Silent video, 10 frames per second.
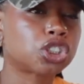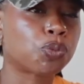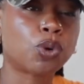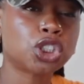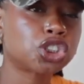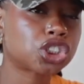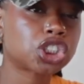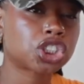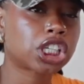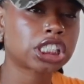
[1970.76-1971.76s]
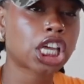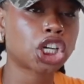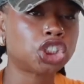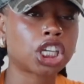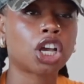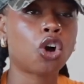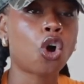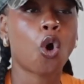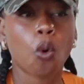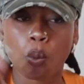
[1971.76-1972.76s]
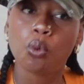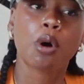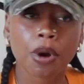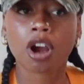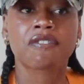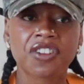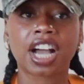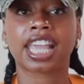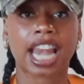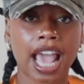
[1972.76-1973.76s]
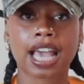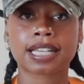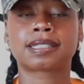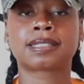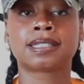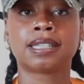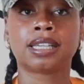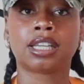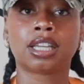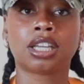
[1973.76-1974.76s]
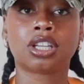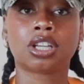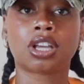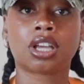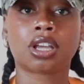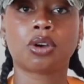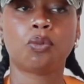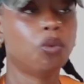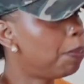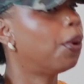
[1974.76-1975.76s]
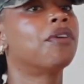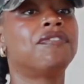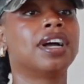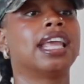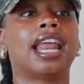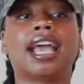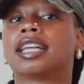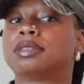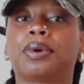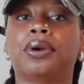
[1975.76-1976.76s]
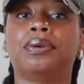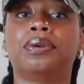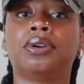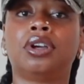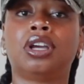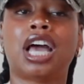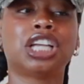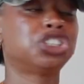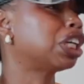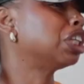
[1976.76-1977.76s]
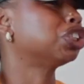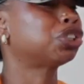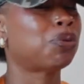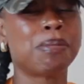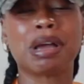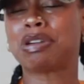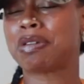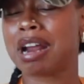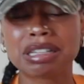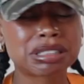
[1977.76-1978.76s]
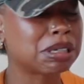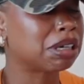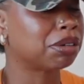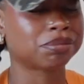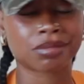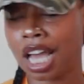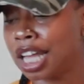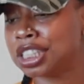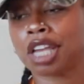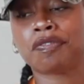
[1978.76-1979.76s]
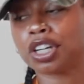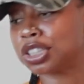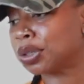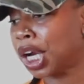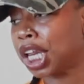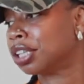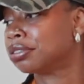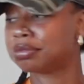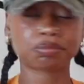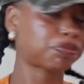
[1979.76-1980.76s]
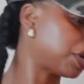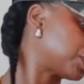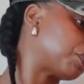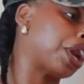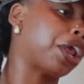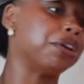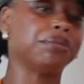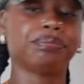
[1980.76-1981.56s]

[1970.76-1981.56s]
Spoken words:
once your sister gets out of jail, whoop her fucking ass. Whoop her fucking ass, bro. And she's like, I just don't want my credit to them. I'd say, fuck the credit. Fuck the credit.